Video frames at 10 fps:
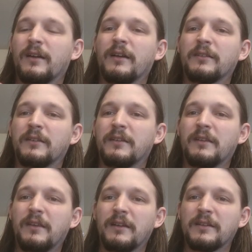I'll
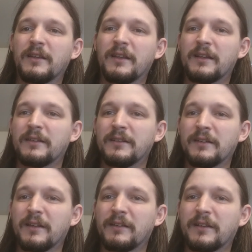get into that at
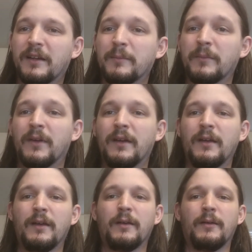another time.
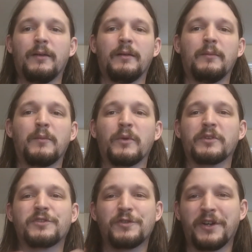More
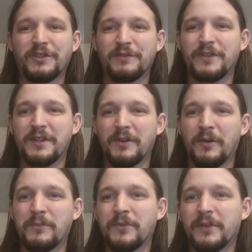structured video,
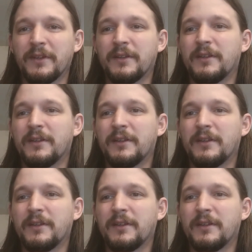hopefully.